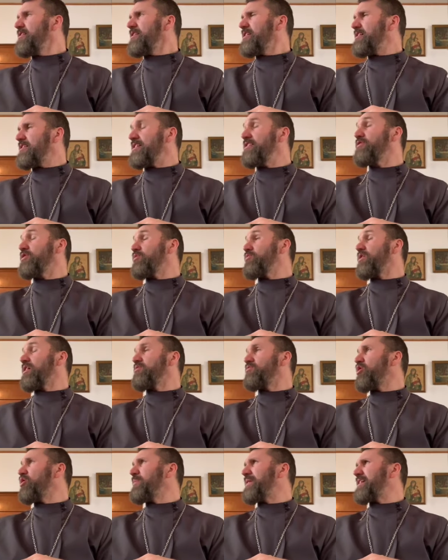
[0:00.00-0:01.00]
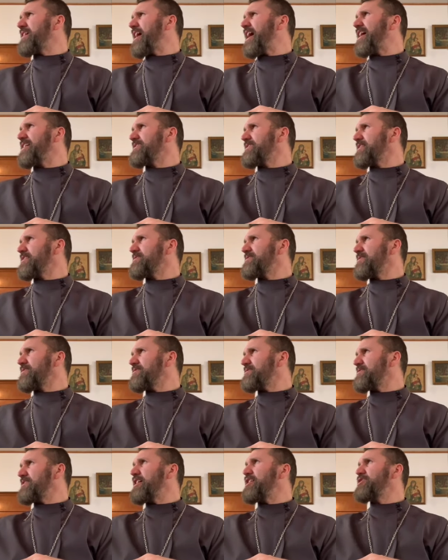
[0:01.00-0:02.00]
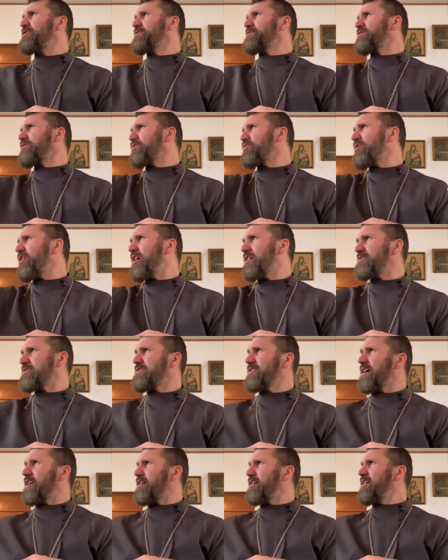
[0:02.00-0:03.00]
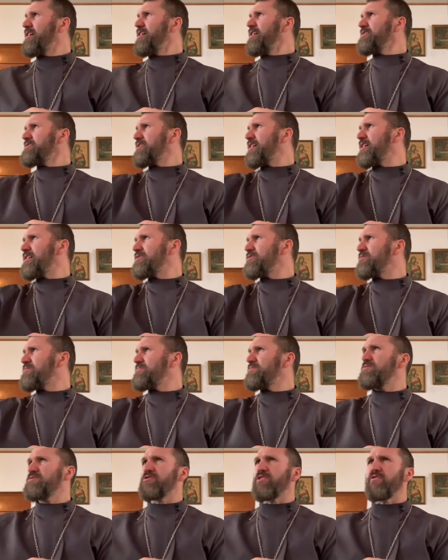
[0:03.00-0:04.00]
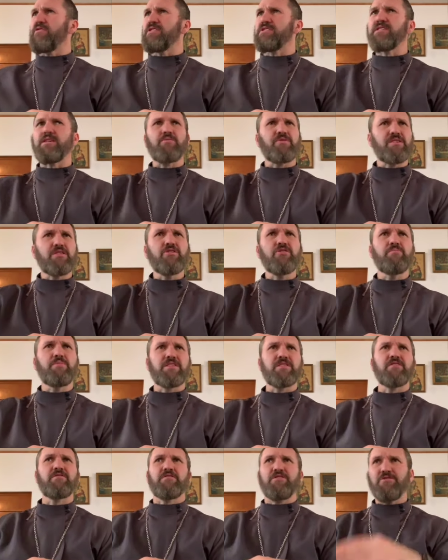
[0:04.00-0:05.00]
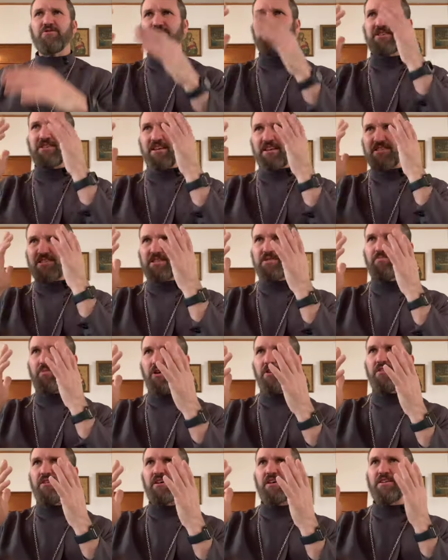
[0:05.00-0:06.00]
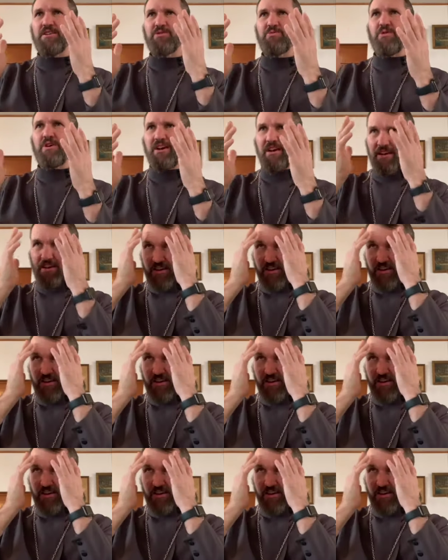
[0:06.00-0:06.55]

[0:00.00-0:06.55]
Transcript: and even in Roman Catholics, the Stations of the Cross. It's not a, it's not a service that we do, but you'll see this as part of on his way.